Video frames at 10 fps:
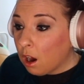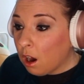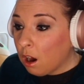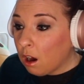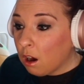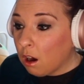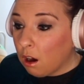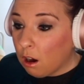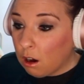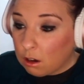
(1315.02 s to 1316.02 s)

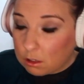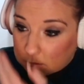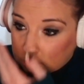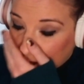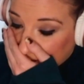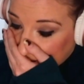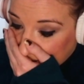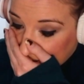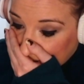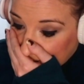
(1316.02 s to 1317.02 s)
Oh.
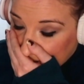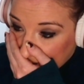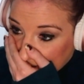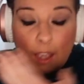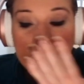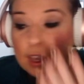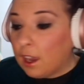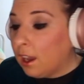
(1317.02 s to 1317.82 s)
Yeah,